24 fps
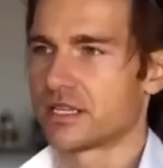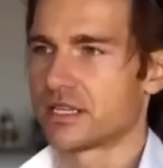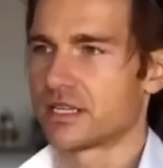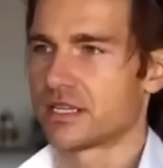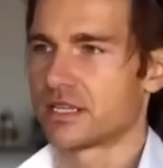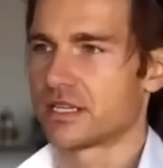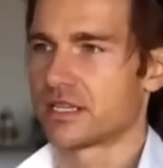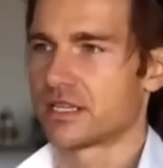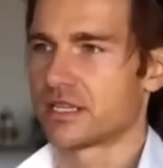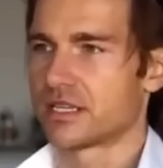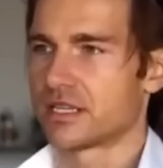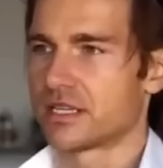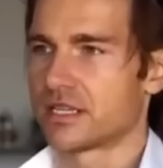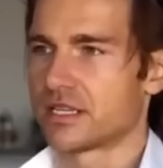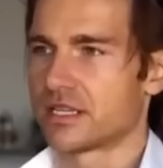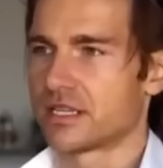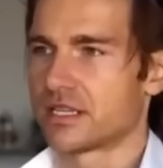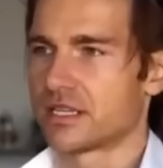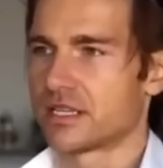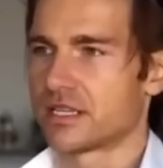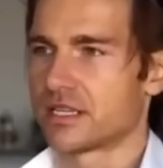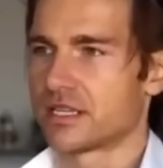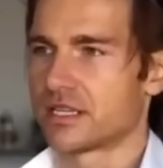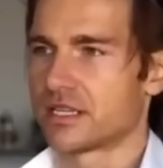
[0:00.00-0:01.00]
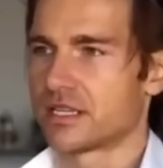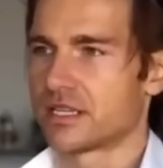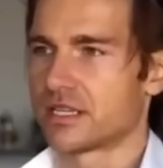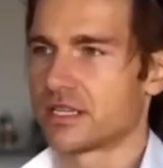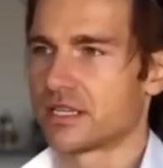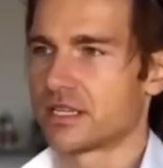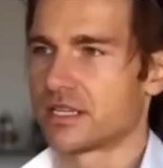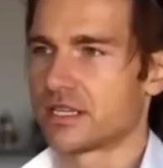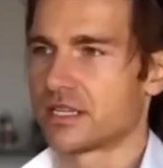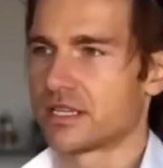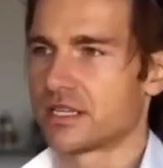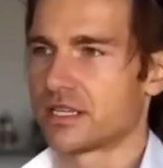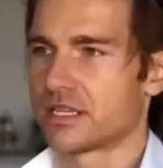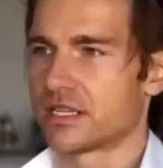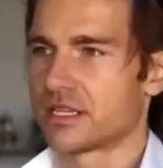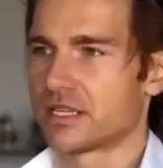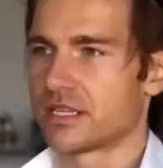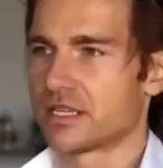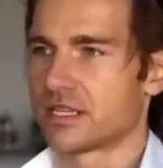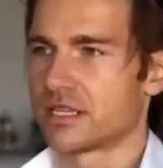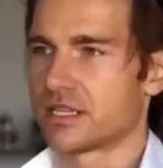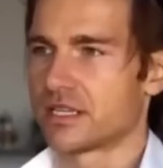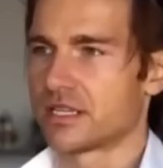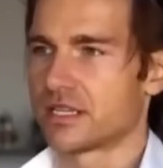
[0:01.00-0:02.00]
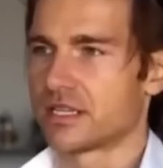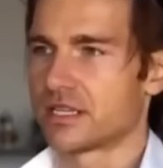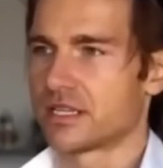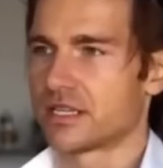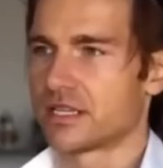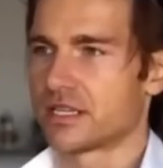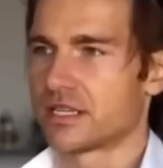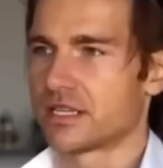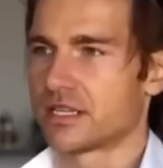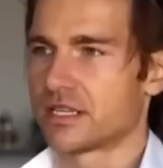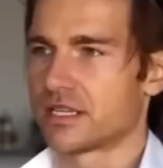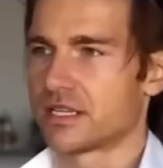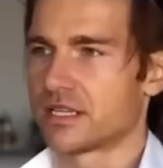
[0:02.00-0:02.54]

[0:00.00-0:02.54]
[no speech]